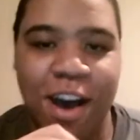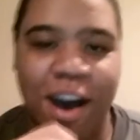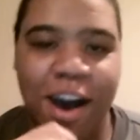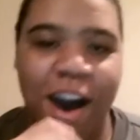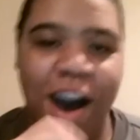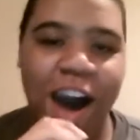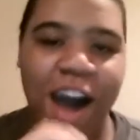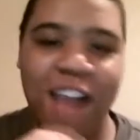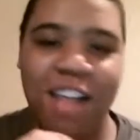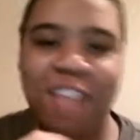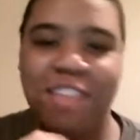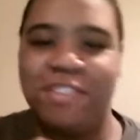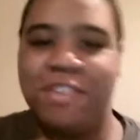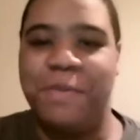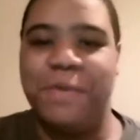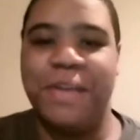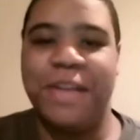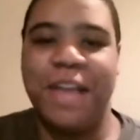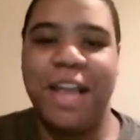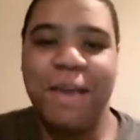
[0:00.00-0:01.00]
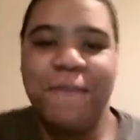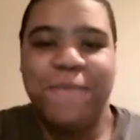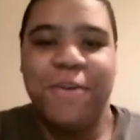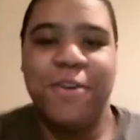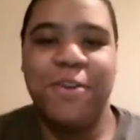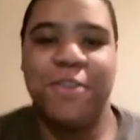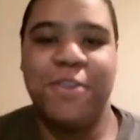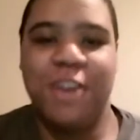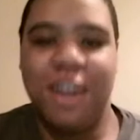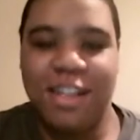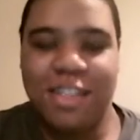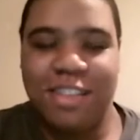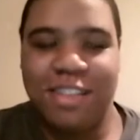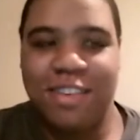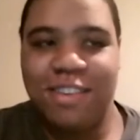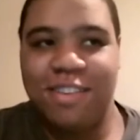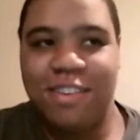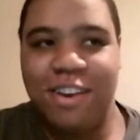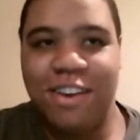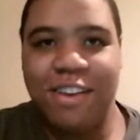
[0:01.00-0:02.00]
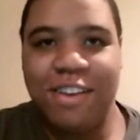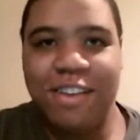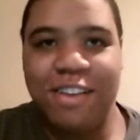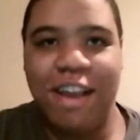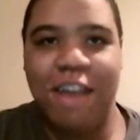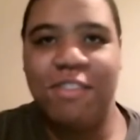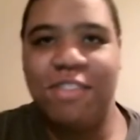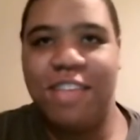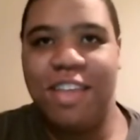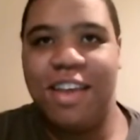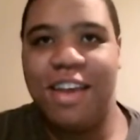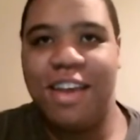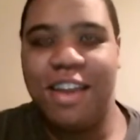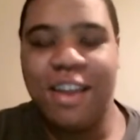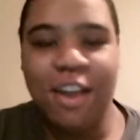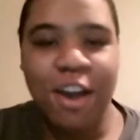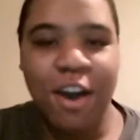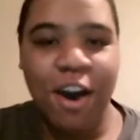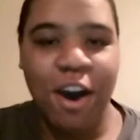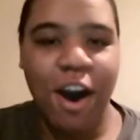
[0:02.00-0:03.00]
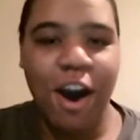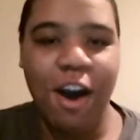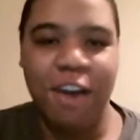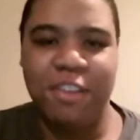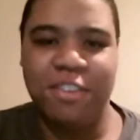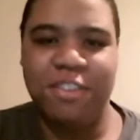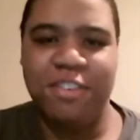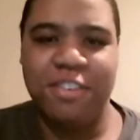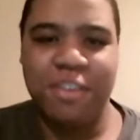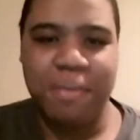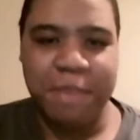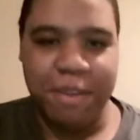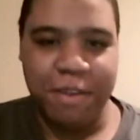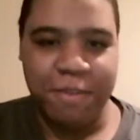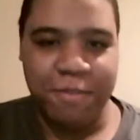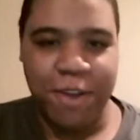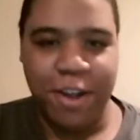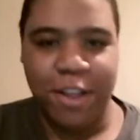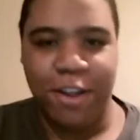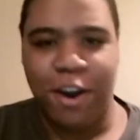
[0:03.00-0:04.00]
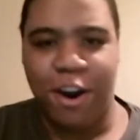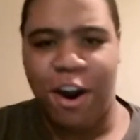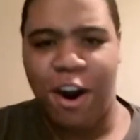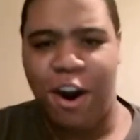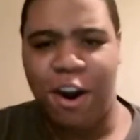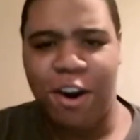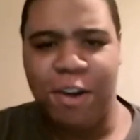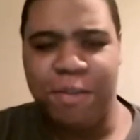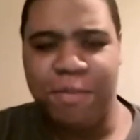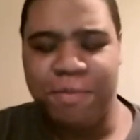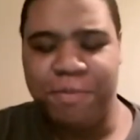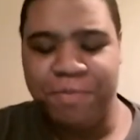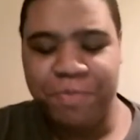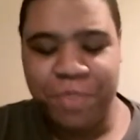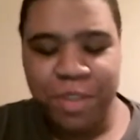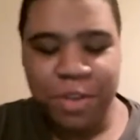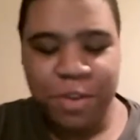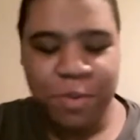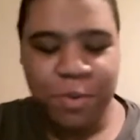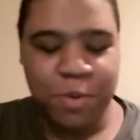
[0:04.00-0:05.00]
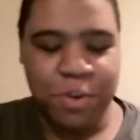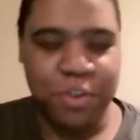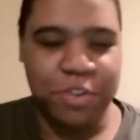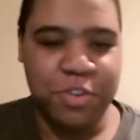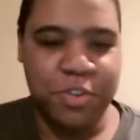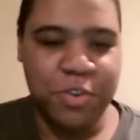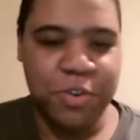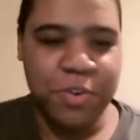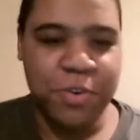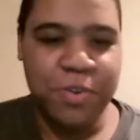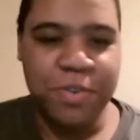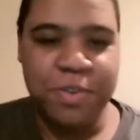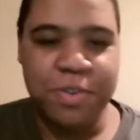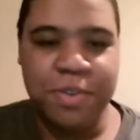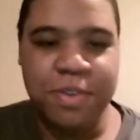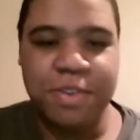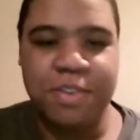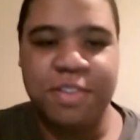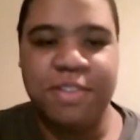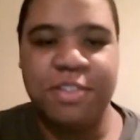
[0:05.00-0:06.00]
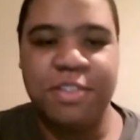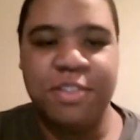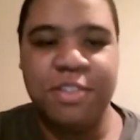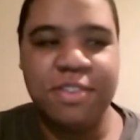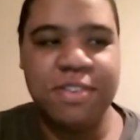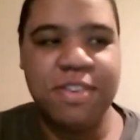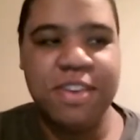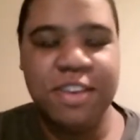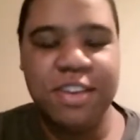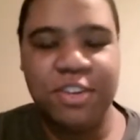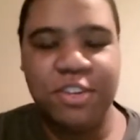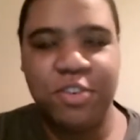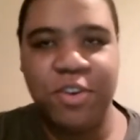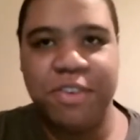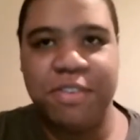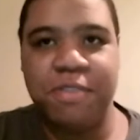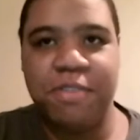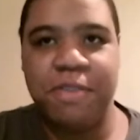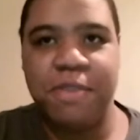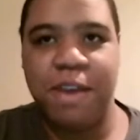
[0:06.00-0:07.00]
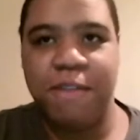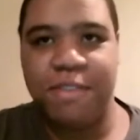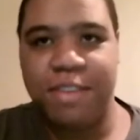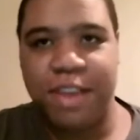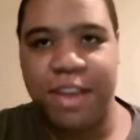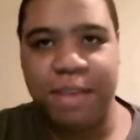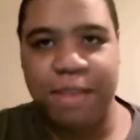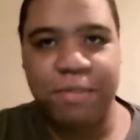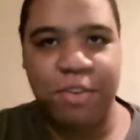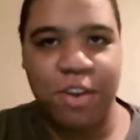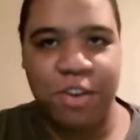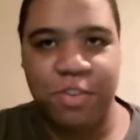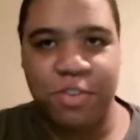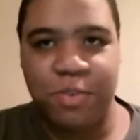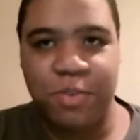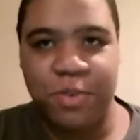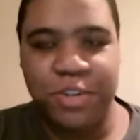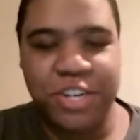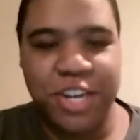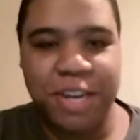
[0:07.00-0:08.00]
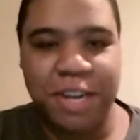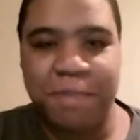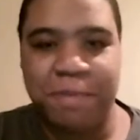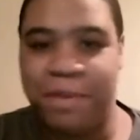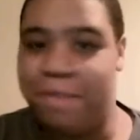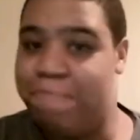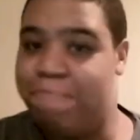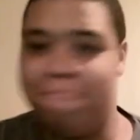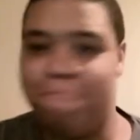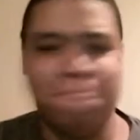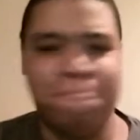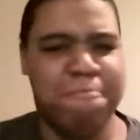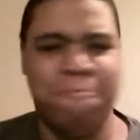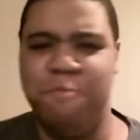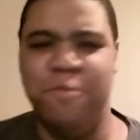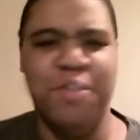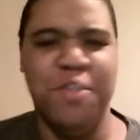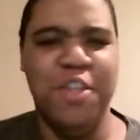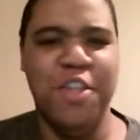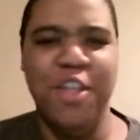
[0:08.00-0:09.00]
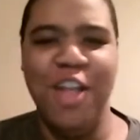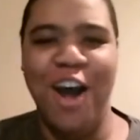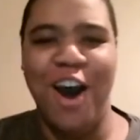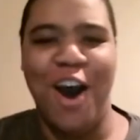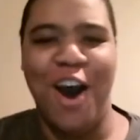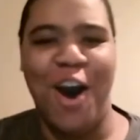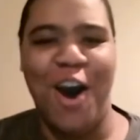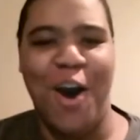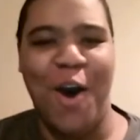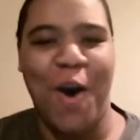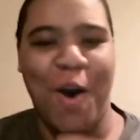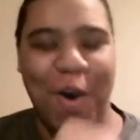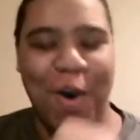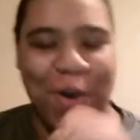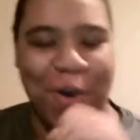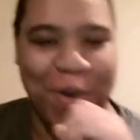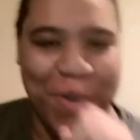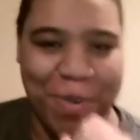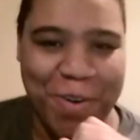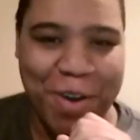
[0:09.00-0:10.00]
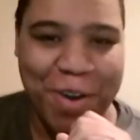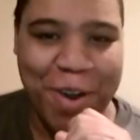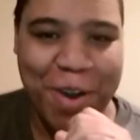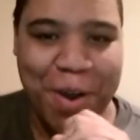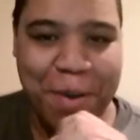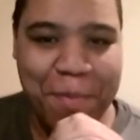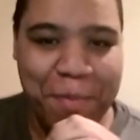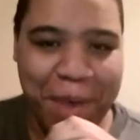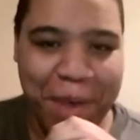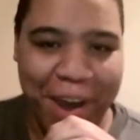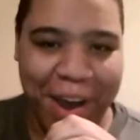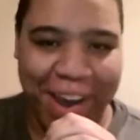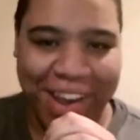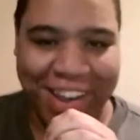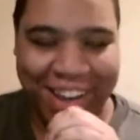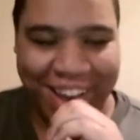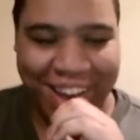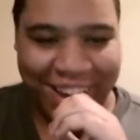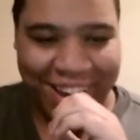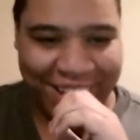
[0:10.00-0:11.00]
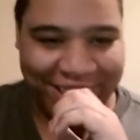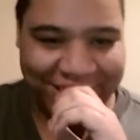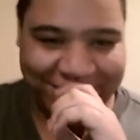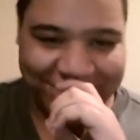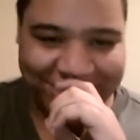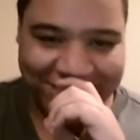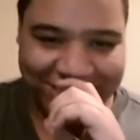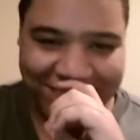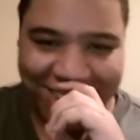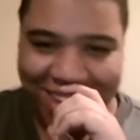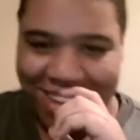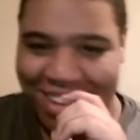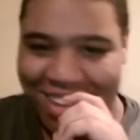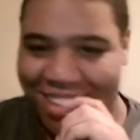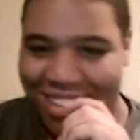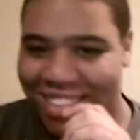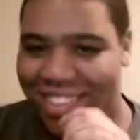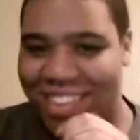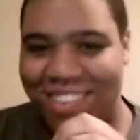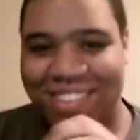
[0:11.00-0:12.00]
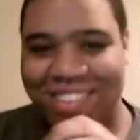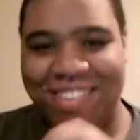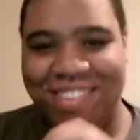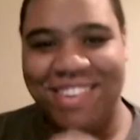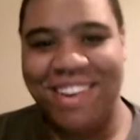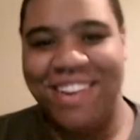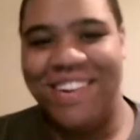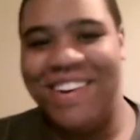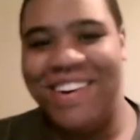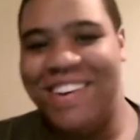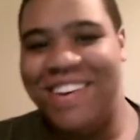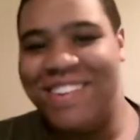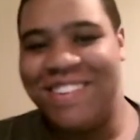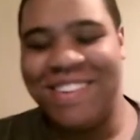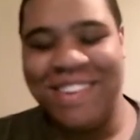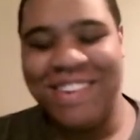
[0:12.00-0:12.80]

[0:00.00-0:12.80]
Honestly, when I first got into the series, I was thinking, oh, it's just going to be a regular harem, where a dude could see choices every time he talks to a chick, but no, my gosh, this series,